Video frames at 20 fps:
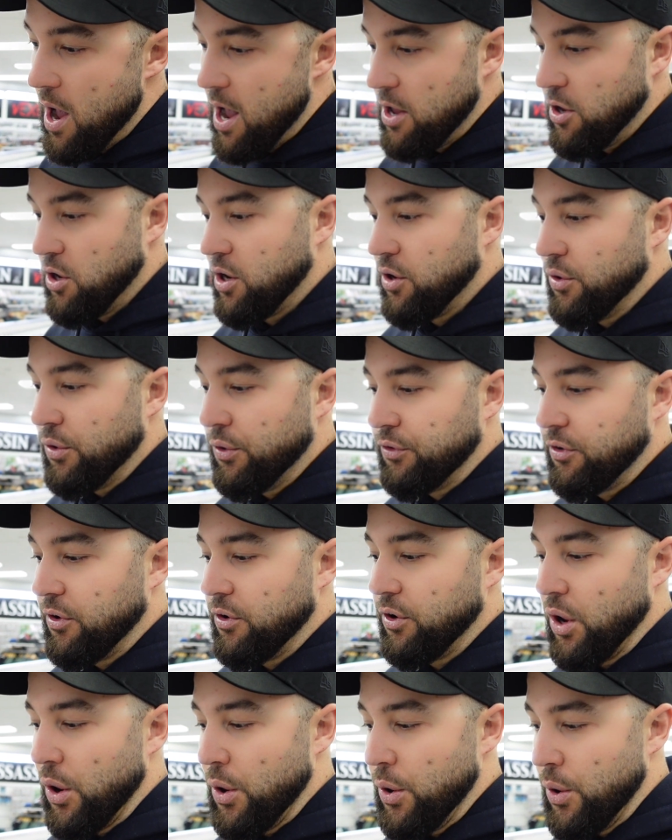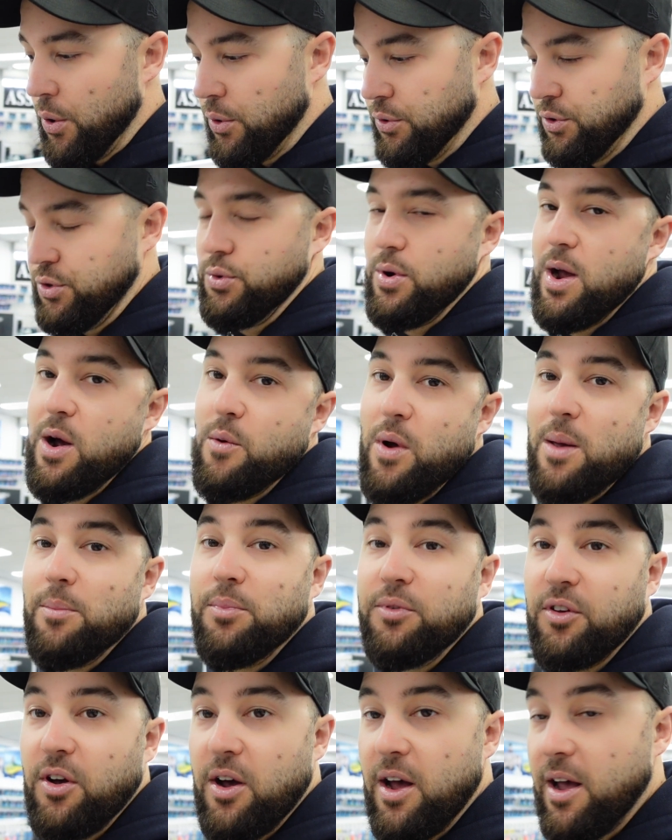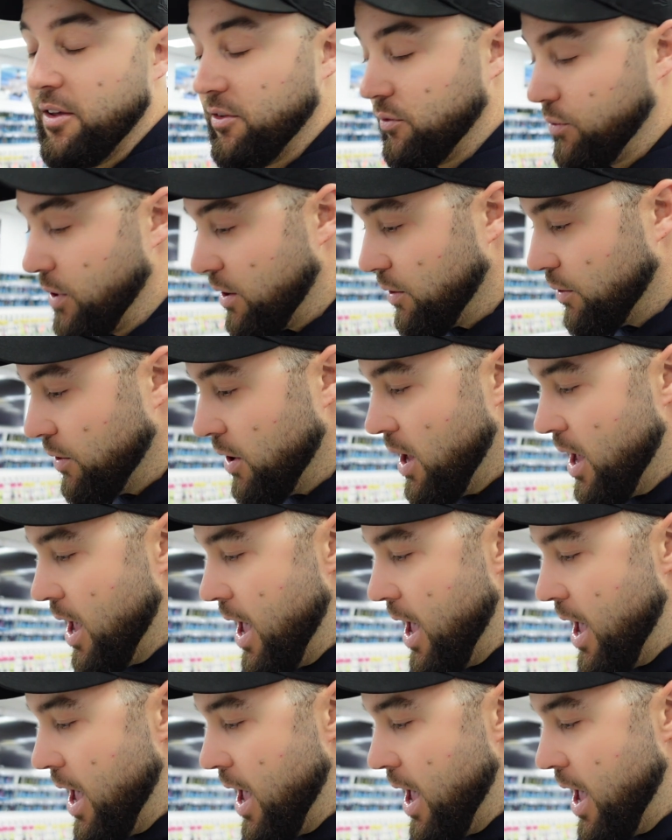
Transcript: And you can also go onto our website as well,